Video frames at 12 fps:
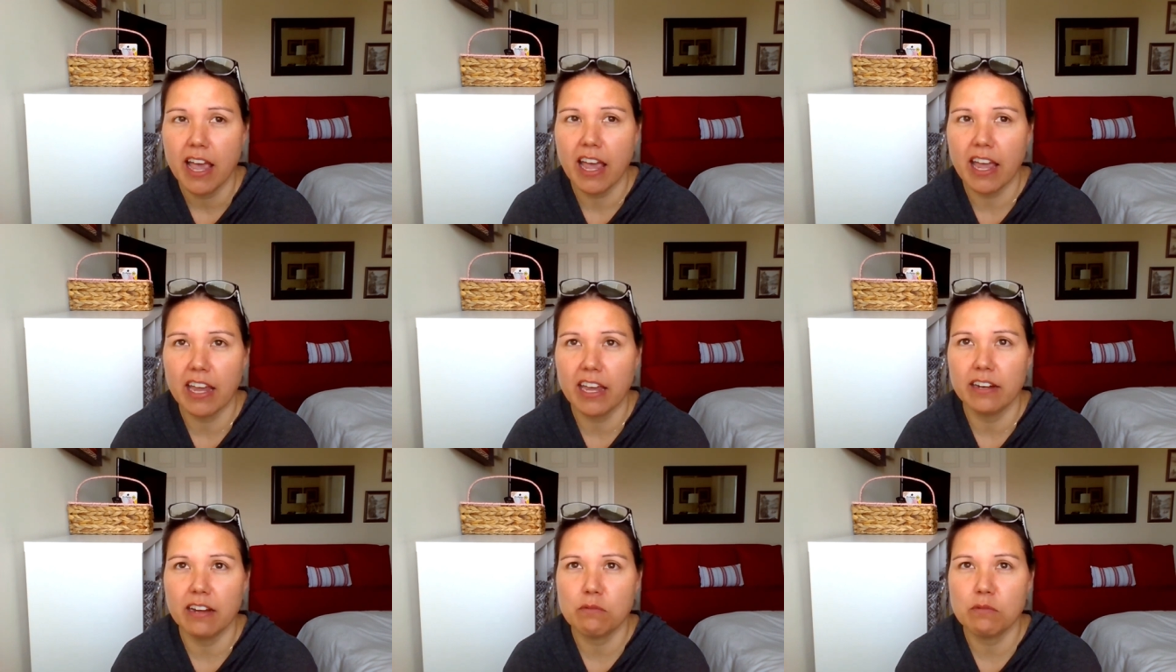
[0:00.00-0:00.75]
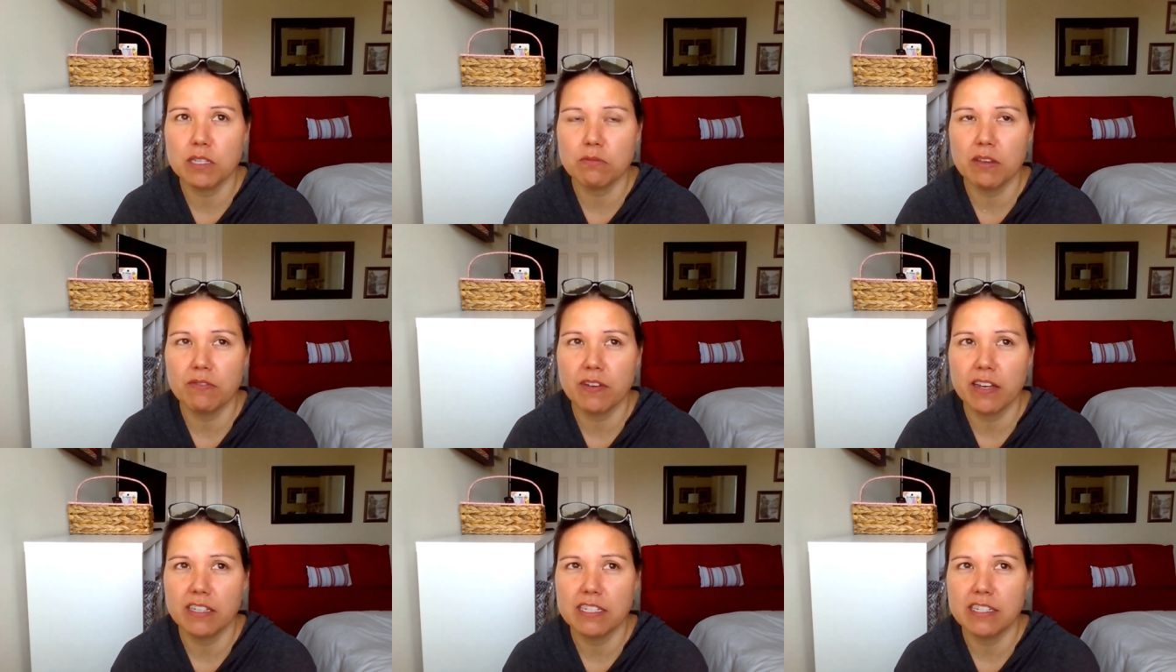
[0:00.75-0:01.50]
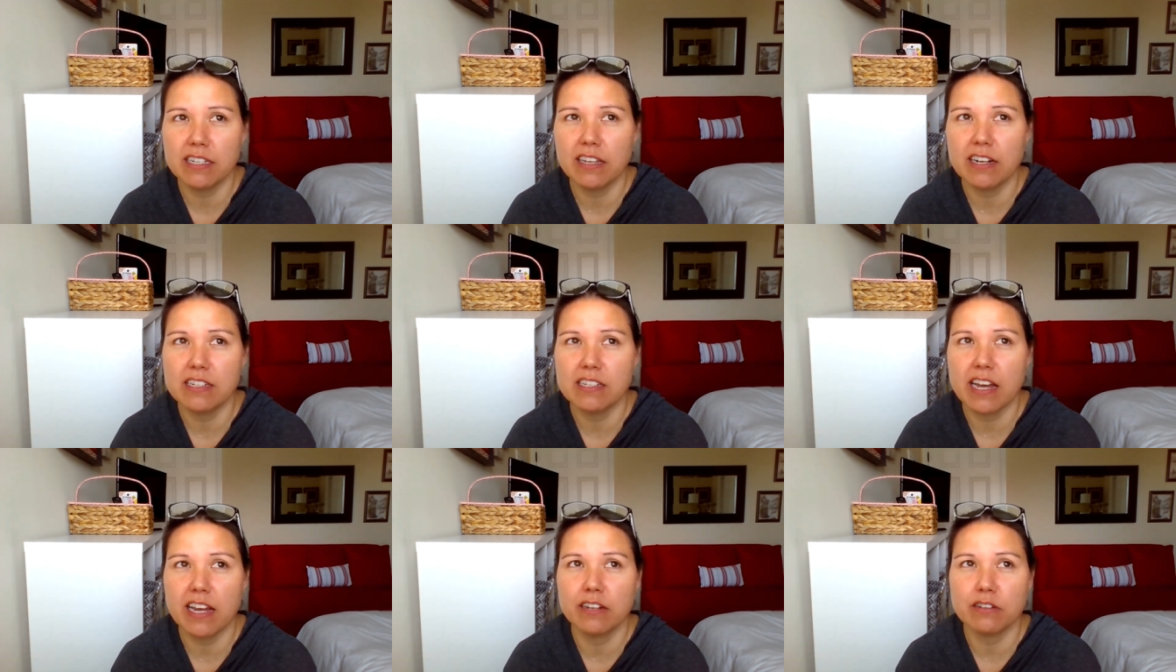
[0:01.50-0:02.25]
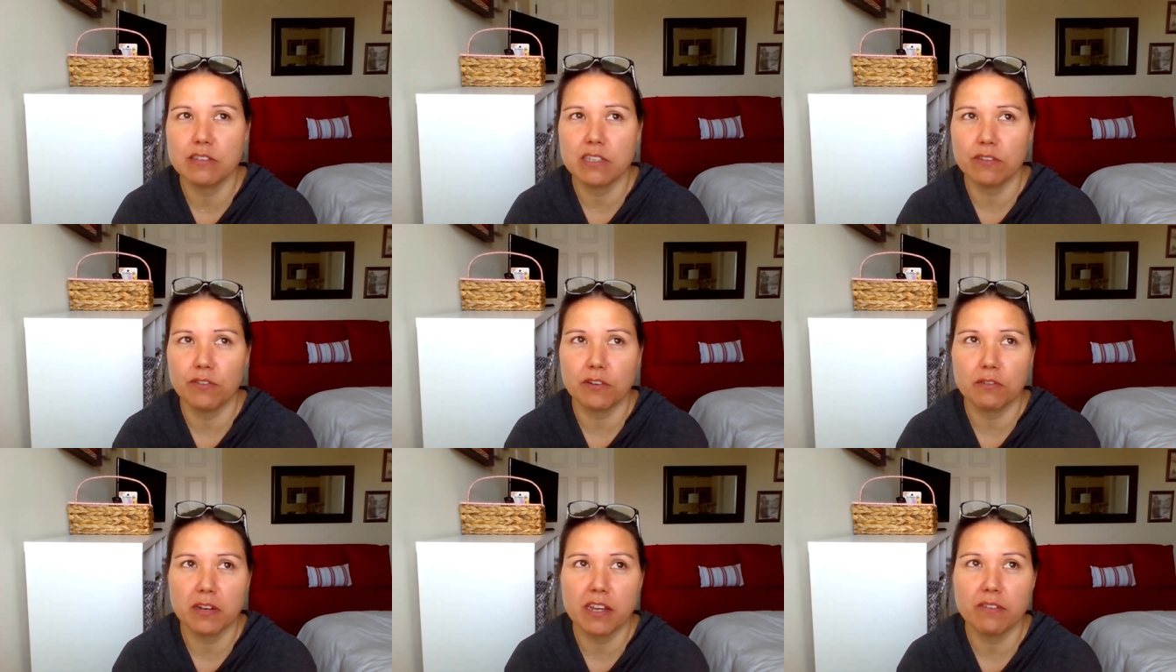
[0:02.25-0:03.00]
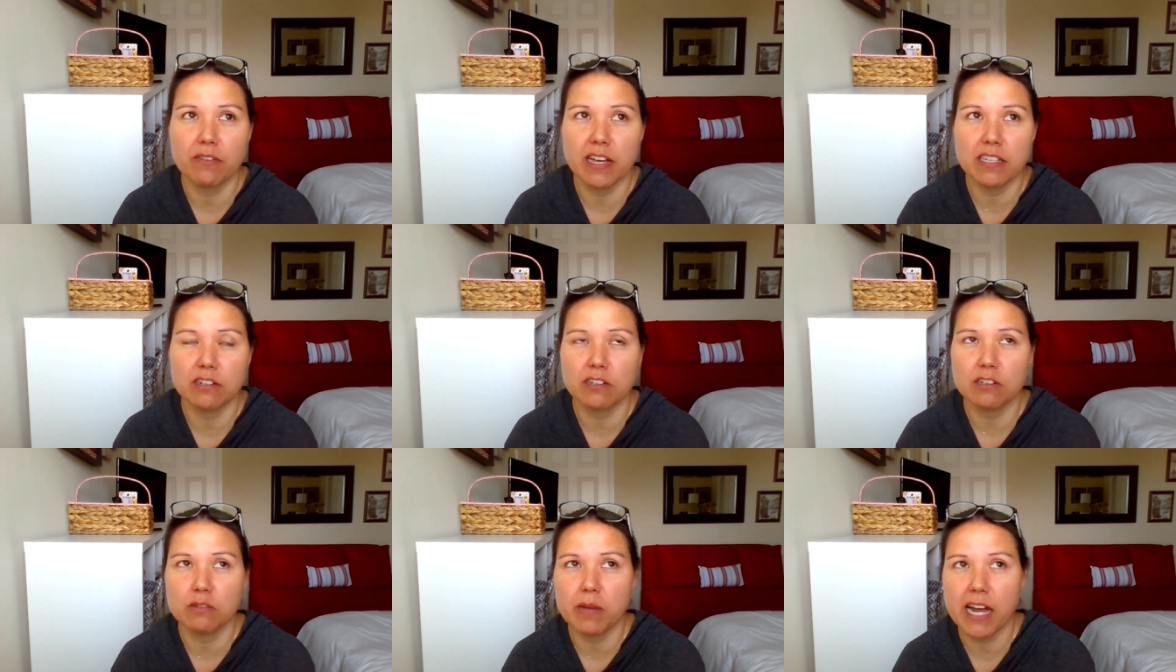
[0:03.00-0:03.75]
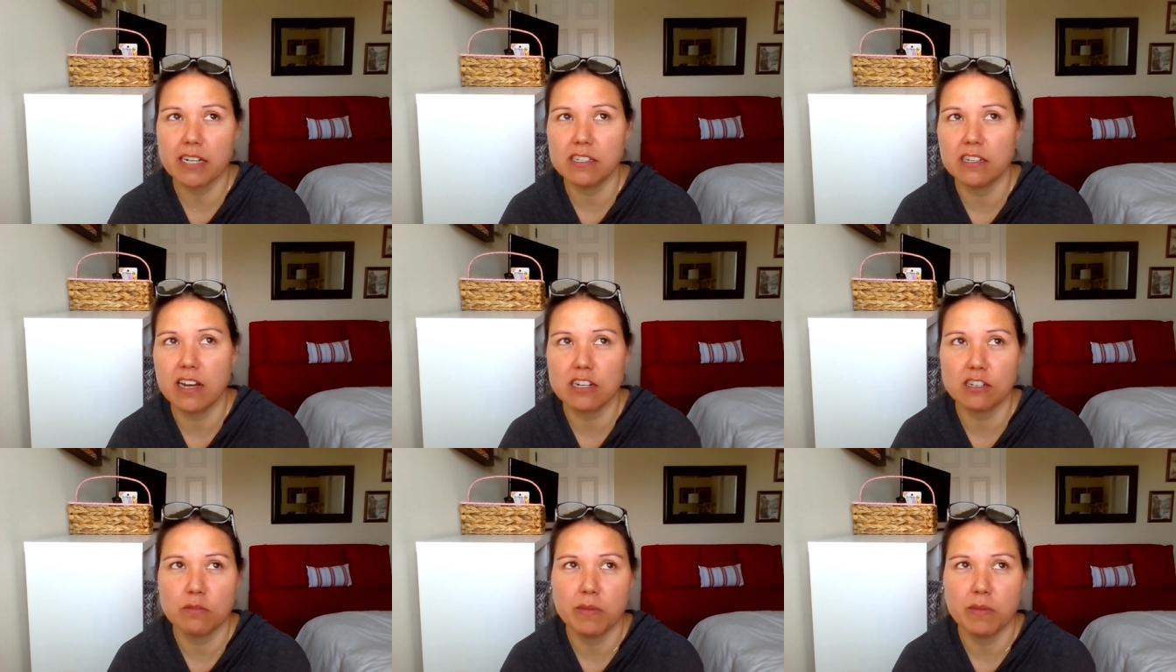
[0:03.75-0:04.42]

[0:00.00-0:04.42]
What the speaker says: And once we finally did get a diagnosis for Reeve, I circled back to Dr.